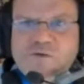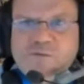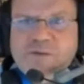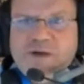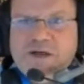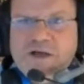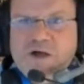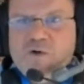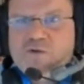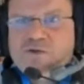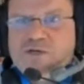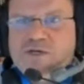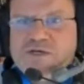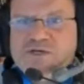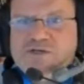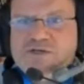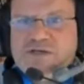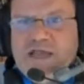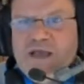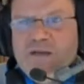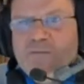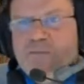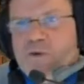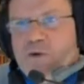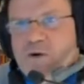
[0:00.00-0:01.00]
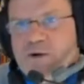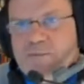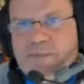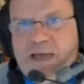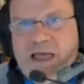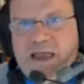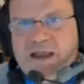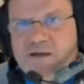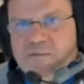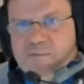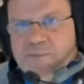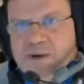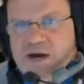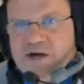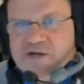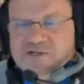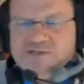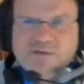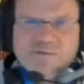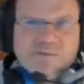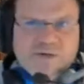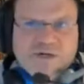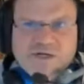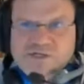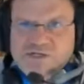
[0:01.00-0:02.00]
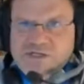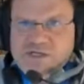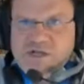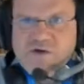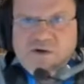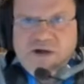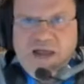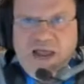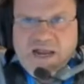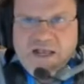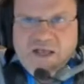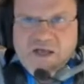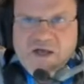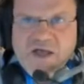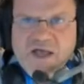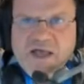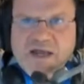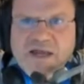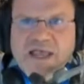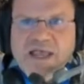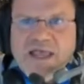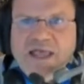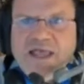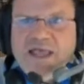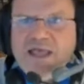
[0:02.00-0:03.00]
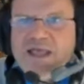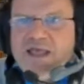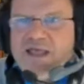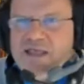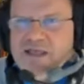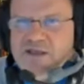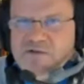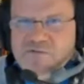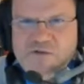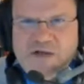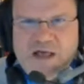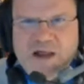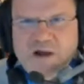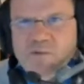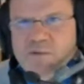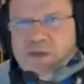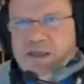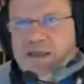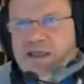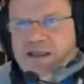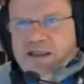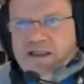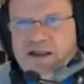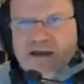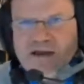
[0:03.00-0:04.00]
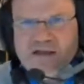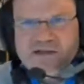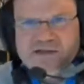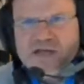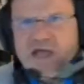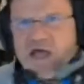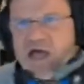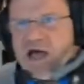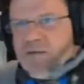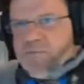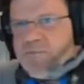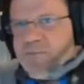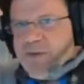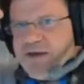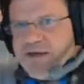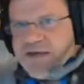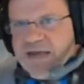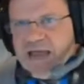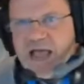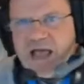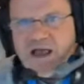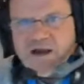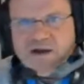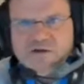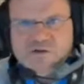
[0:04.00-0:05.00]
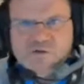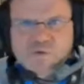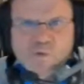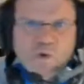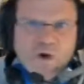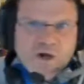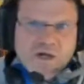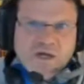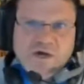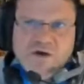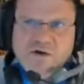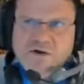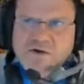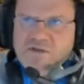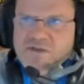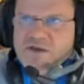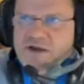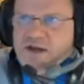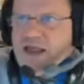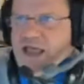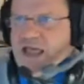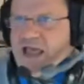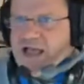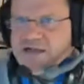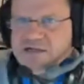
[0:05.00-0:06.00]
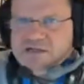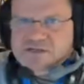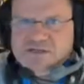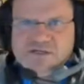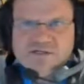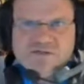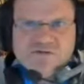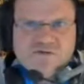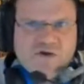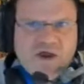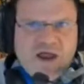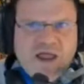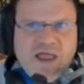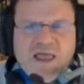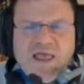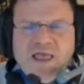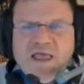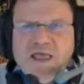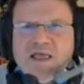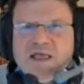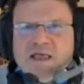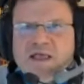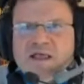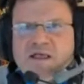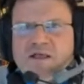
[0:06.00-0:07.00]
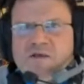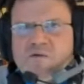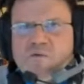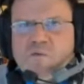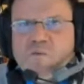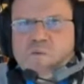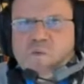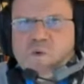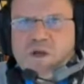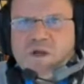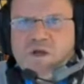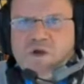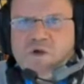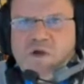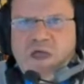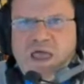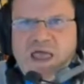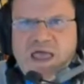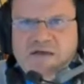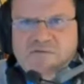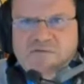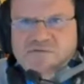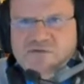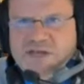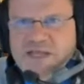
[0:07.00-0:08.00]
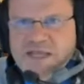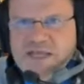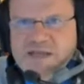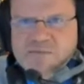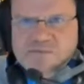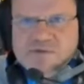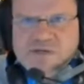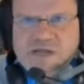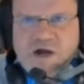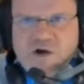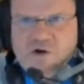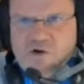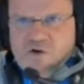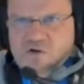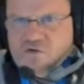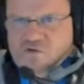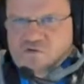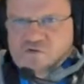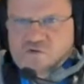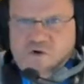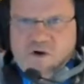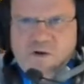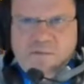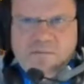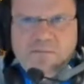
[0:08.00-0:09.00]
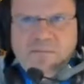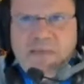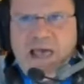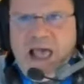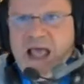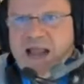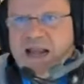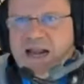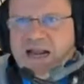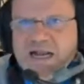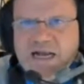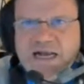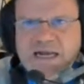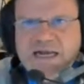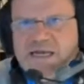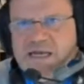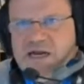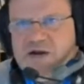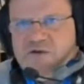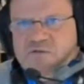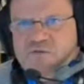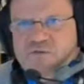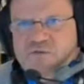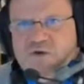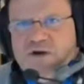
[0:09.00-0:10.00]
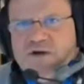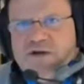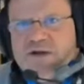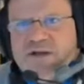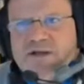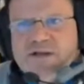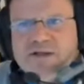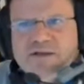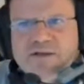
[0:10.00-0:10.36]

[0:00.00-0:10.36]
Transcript: from a coaching standpoint by comparison, but it's still not good. You follow me? And then it's up and down. It's one year to the next. It's when you have teams that are dramatically different,